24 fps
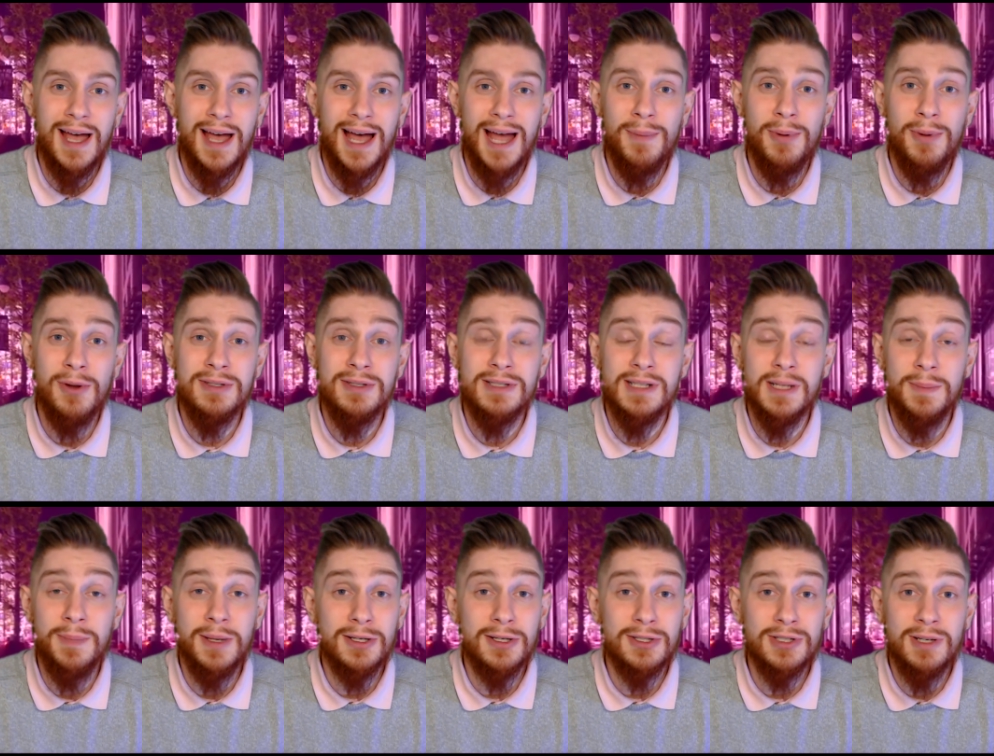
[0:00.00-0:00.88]
I posted a
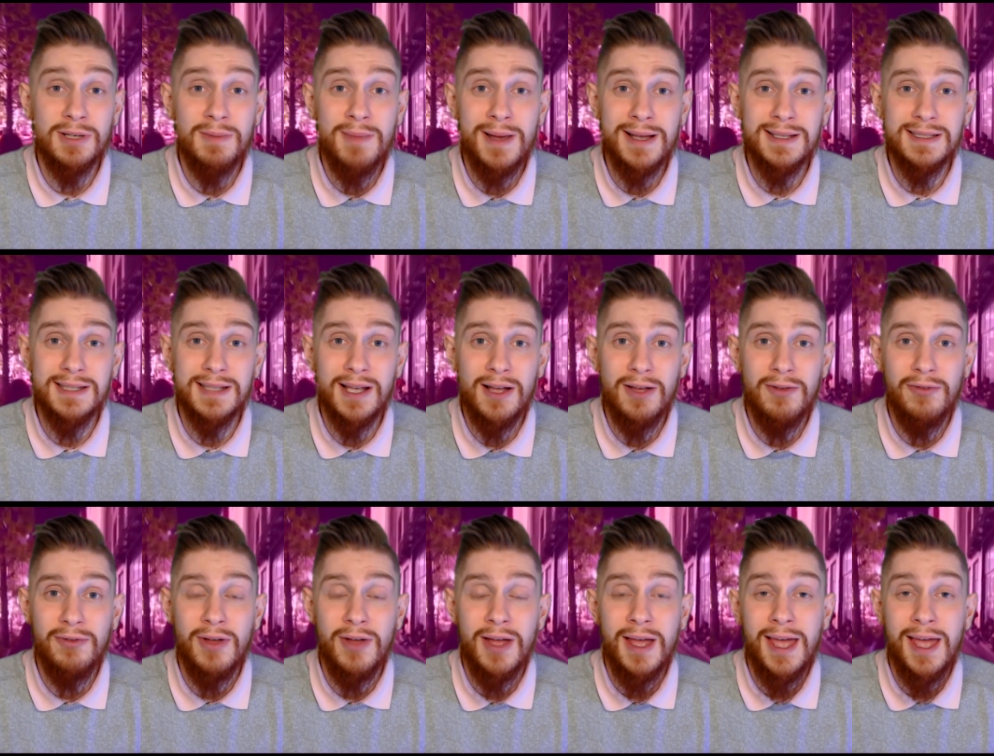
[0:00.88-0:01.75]
picture of
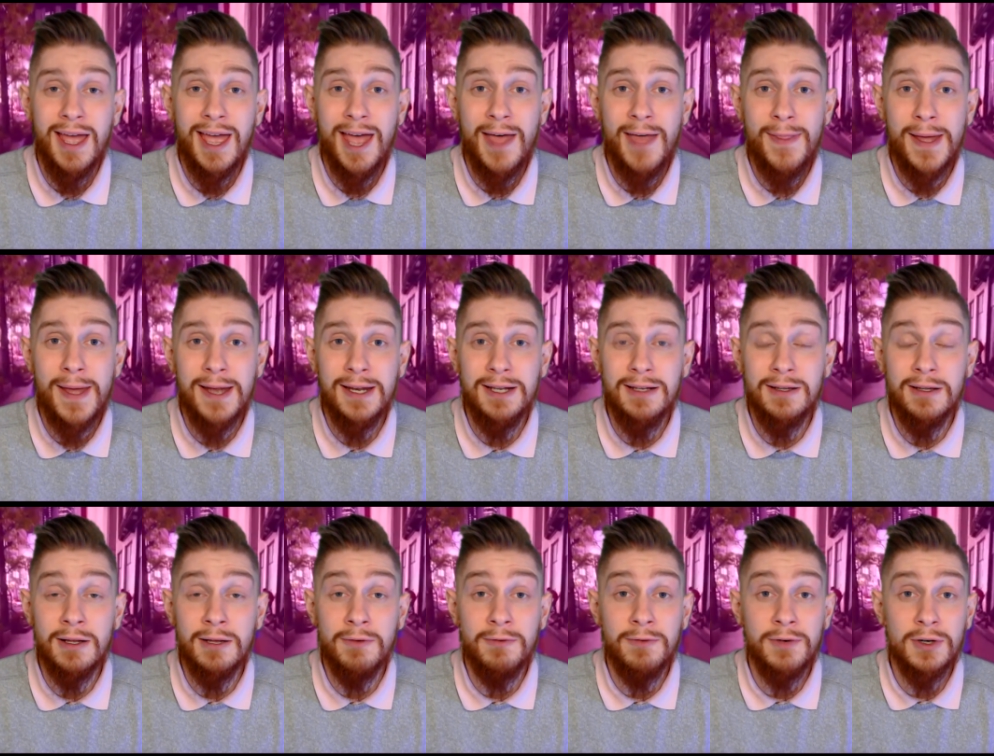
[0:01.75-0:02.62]
myself, and then in
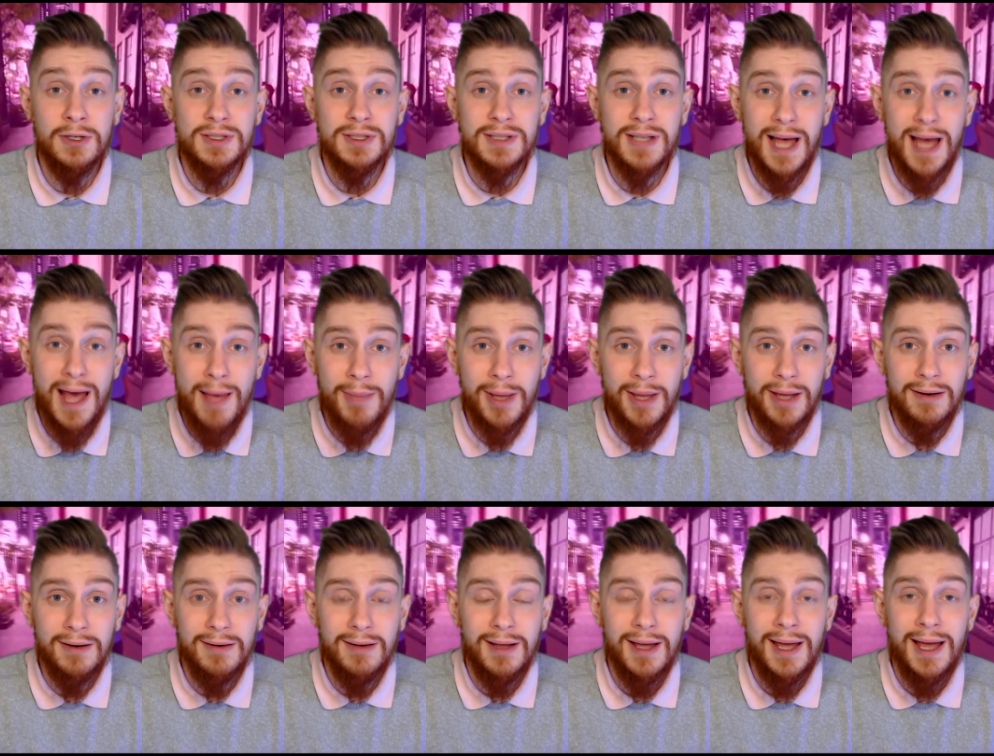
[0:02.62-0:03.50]
the first
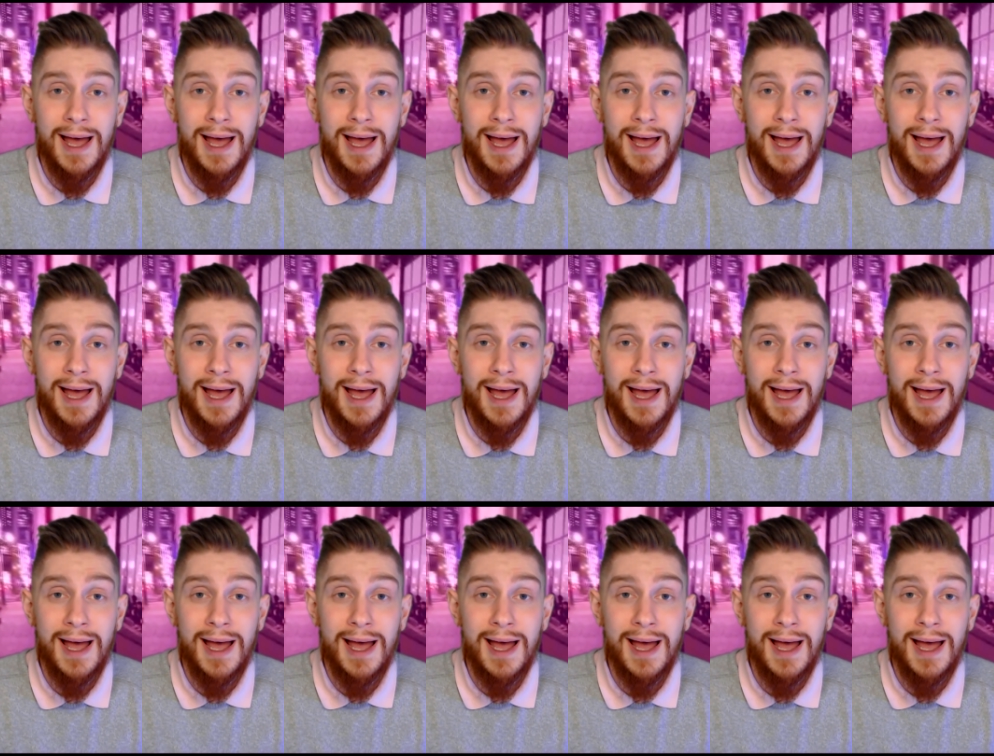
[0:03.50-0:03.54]
comment,